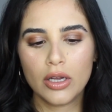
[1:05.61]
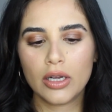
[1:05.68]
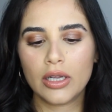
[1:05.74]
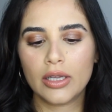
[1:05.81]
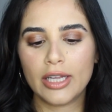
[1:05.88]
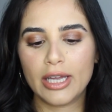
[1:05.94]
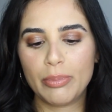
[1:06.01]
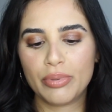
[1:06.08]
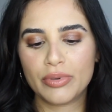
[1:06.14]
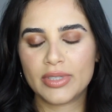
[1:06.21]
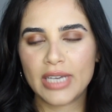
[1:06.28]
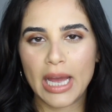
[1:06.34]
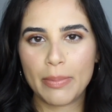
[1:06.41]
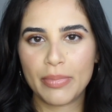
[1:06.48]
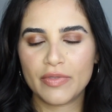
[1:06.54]
clip
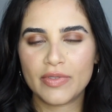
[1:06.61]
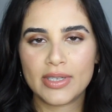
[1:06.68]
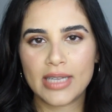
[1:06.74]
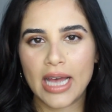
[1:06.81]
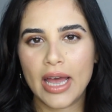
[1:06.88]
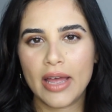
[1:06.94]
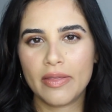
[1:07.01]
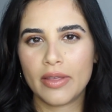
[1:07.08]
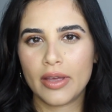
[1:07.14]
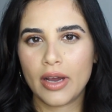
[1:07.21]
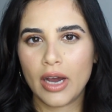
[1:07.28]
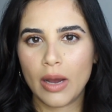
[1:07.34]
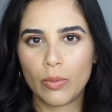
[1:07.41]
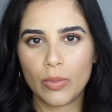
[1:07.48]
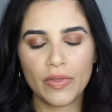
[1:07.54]
type of set, they
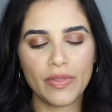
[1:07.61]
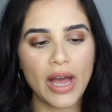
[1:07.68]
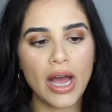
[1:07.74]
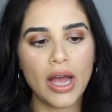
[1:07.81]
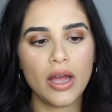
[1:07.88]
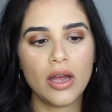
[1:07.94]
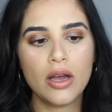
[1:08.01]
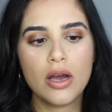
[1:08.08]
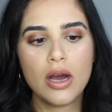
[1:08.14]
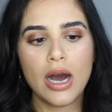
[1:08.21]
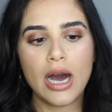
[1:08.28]
come with that.